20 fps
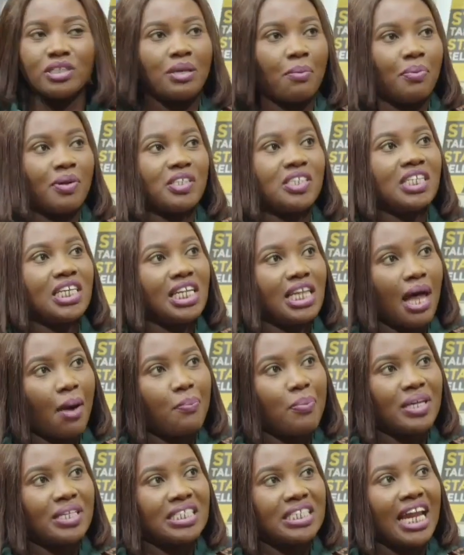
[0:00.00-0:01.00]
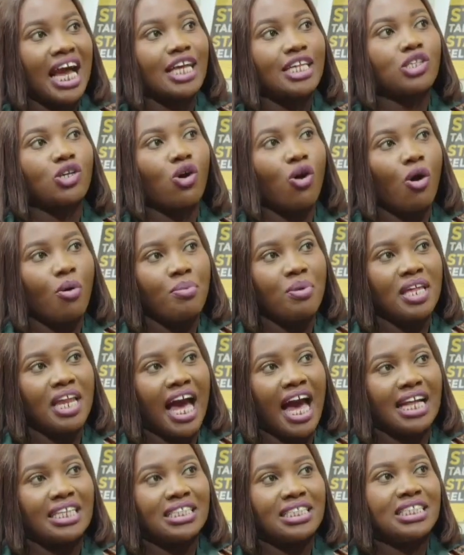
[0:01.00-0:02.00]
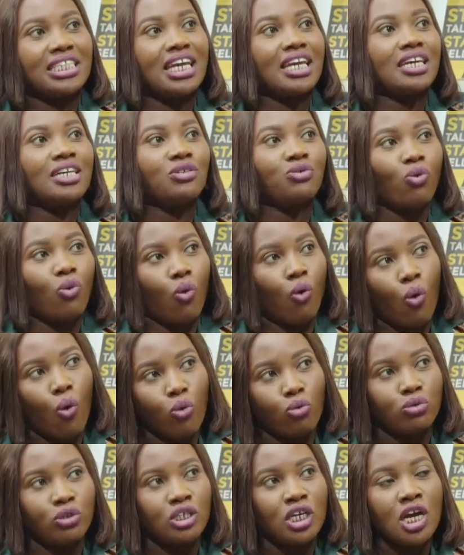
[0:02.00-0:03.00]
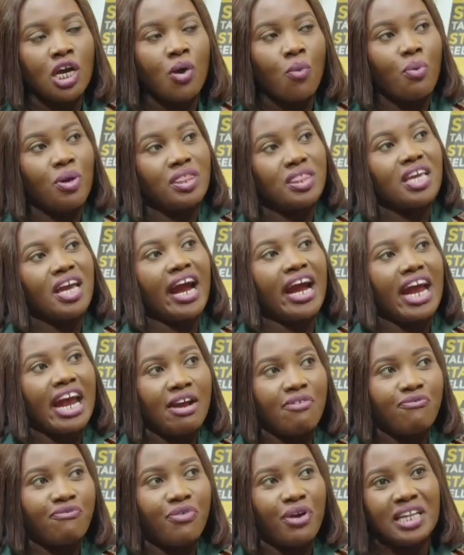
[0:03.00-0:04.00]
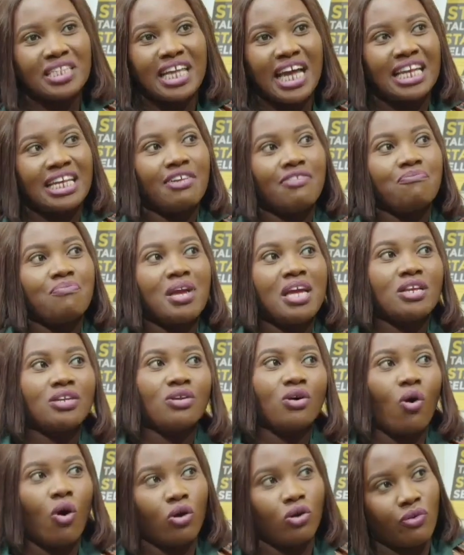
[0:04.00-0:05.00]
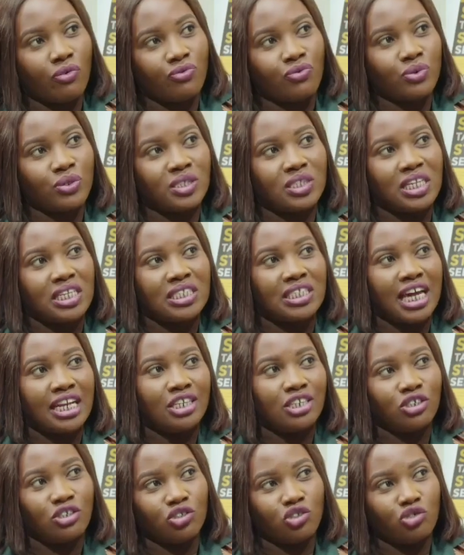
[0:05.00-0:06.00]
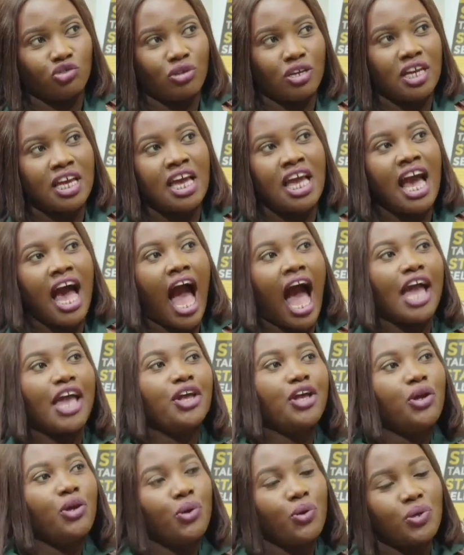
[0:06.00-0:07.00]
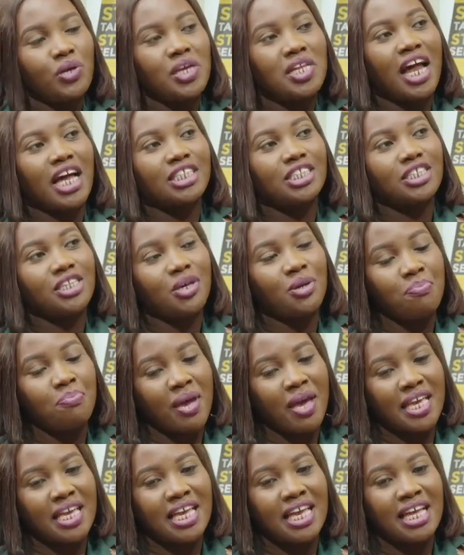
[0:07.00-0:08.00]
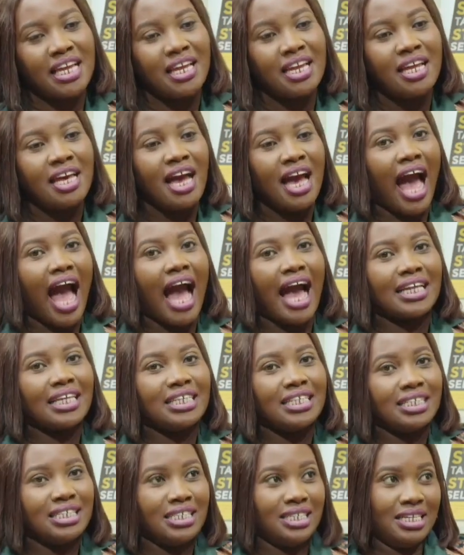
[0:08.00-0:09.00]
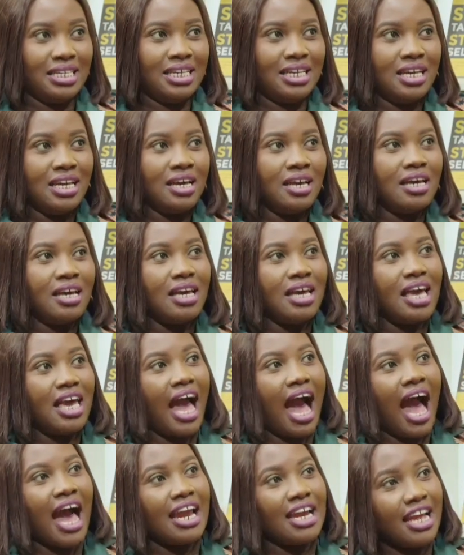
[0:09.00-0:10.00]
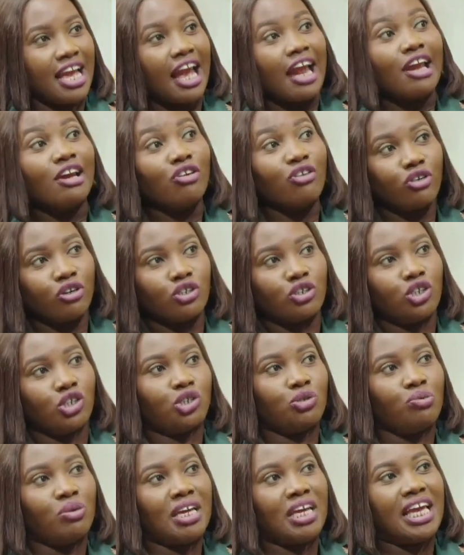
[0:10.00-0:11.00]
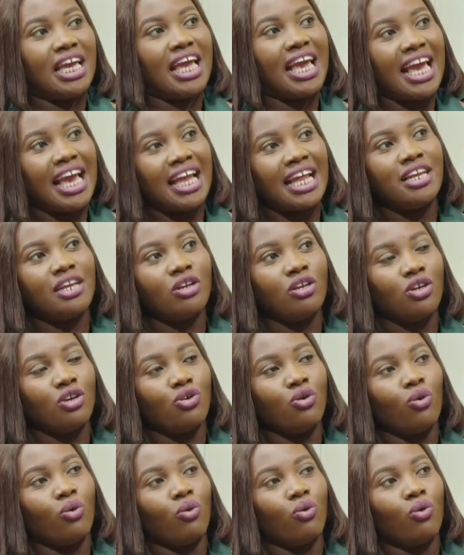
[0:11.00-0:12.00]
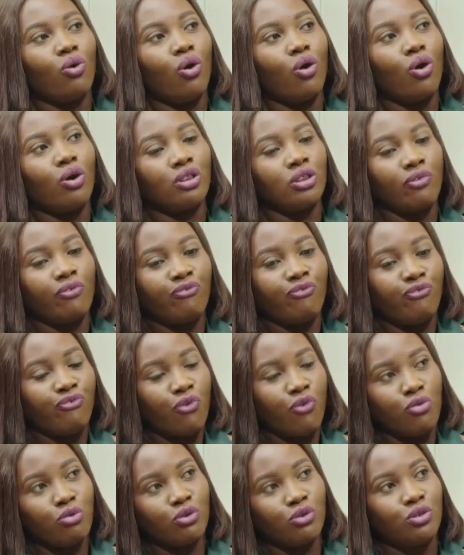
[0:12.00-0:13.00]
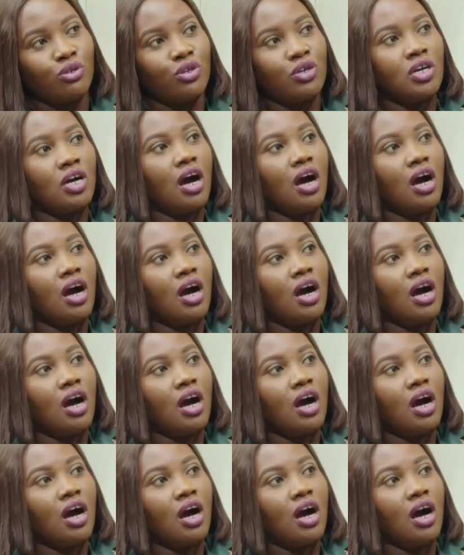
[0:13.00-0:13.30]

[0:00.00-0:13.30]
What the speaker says: But a particular person has come in and taken hold with their influence and they've made all of those things an industry. Are you looking at making Agidi an industry in, you know, the food